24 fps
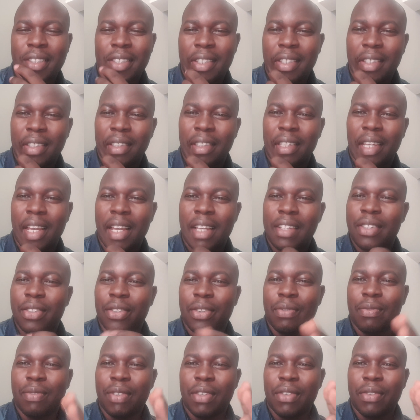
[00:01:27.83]
It has
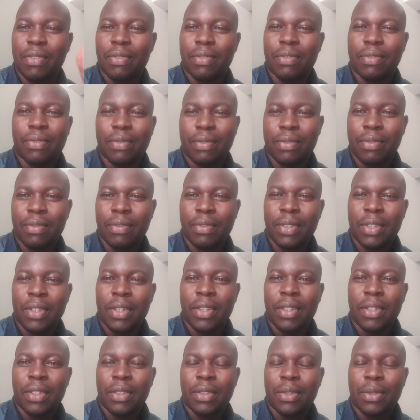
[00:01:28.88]
over
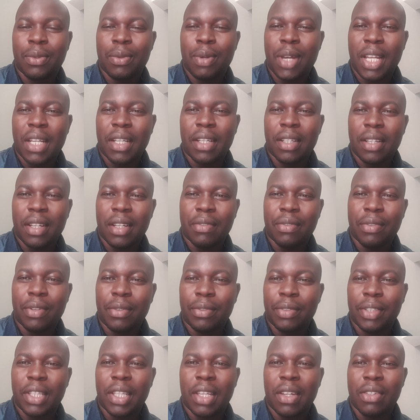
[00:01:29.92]

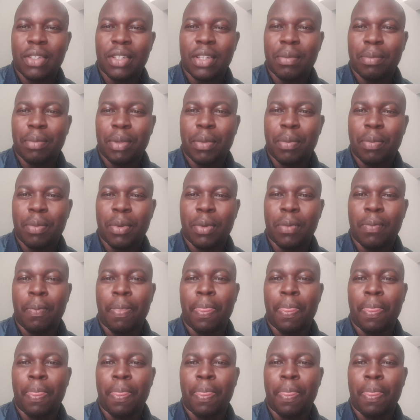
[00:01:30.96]
250,000 people.